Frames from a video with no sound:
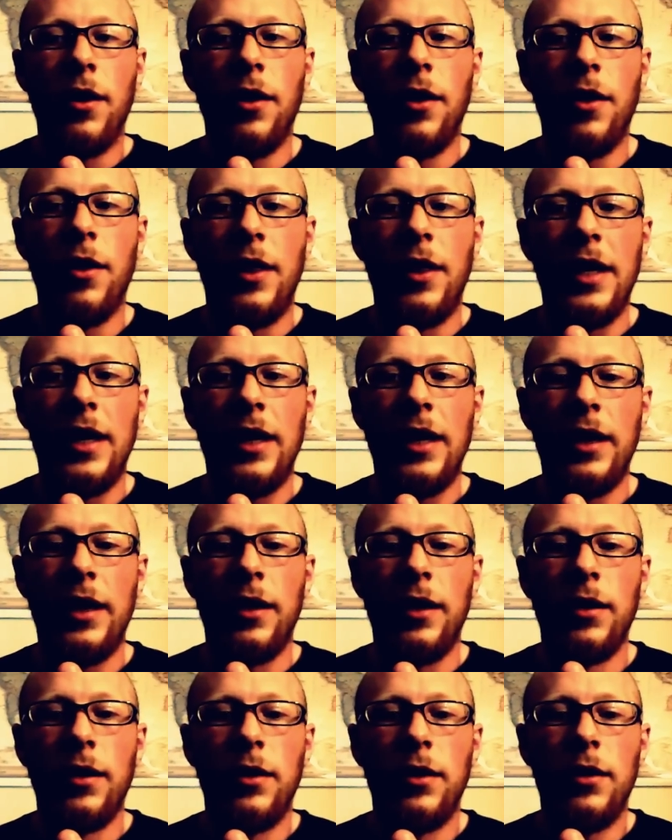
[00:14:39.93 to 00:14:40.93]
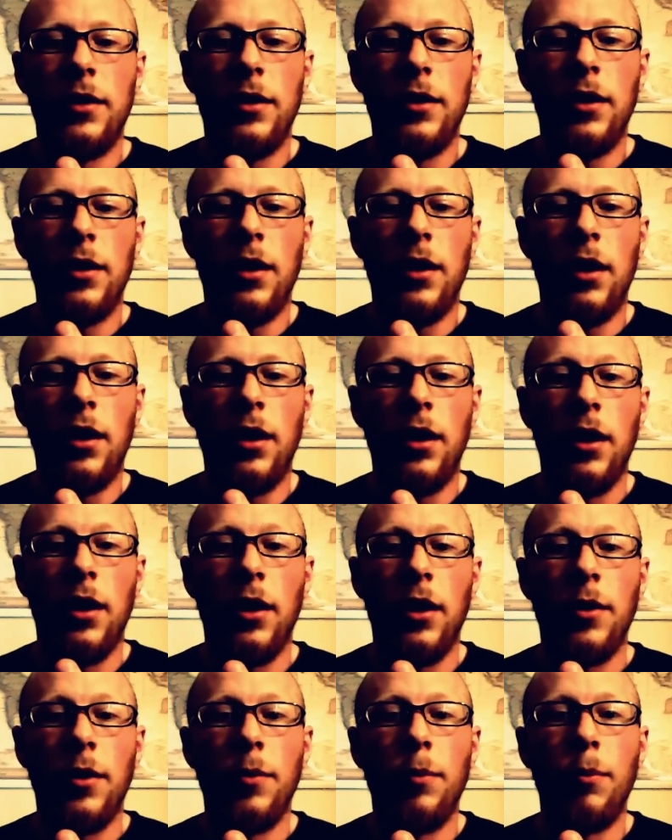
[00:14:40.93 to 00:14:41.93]
the
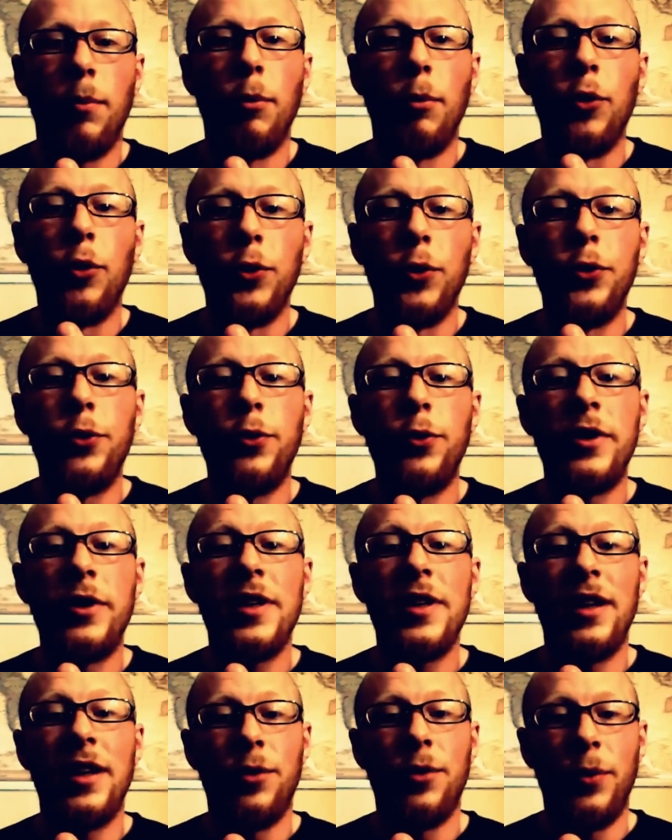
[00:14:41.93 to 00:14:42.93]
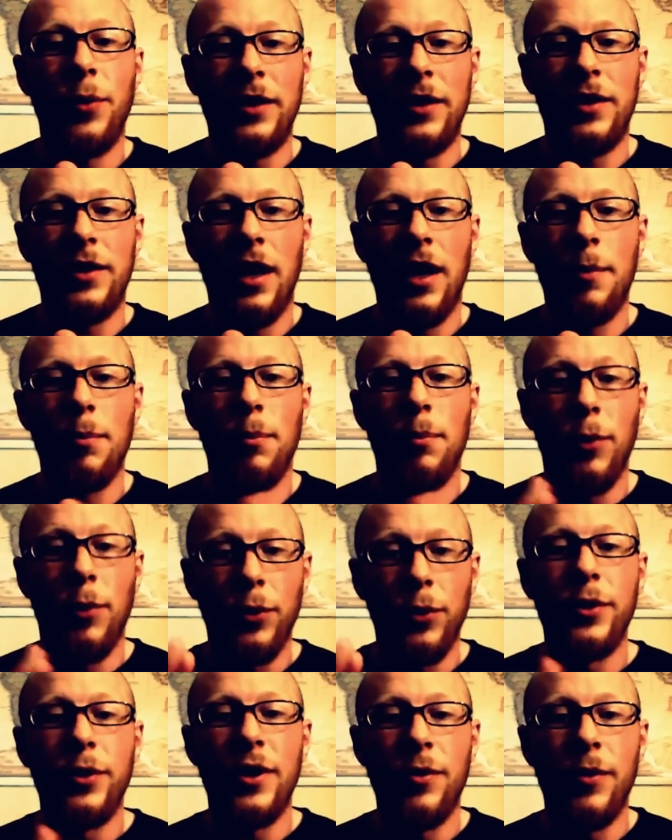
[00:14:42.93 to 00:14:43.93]
uh, marooned in real time.
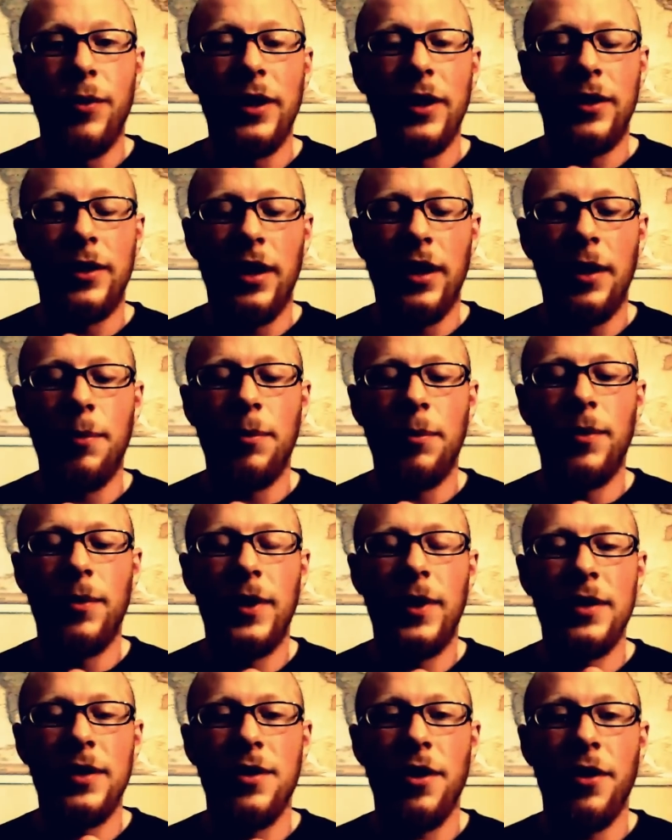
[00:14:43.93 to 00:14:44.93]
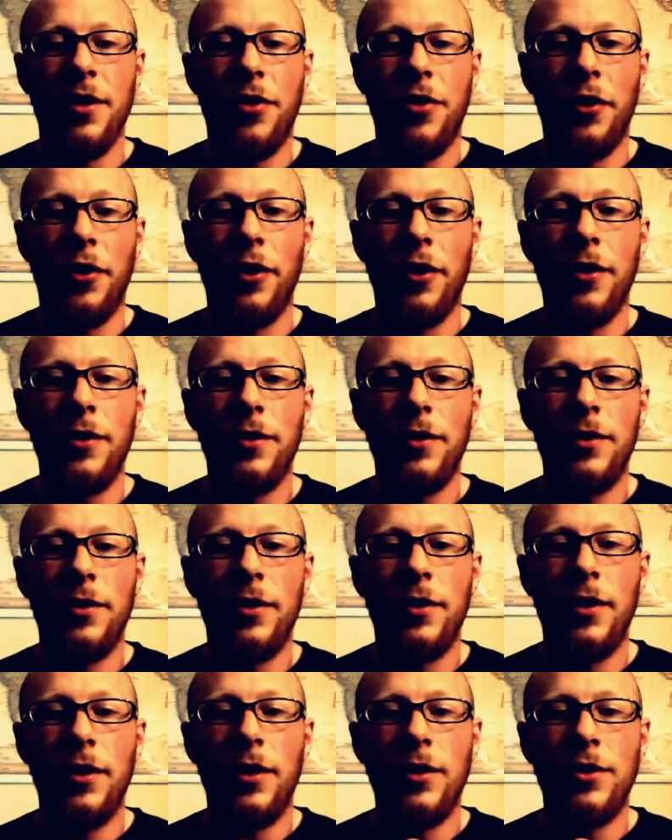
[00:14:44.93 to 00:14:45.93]
Marooned in real time is the third
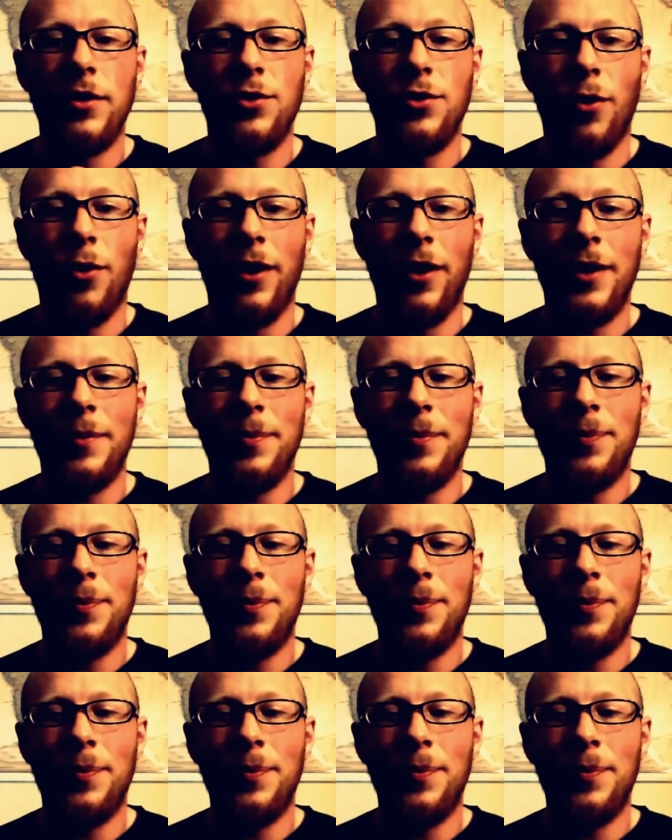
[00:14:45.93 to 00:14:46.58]
story.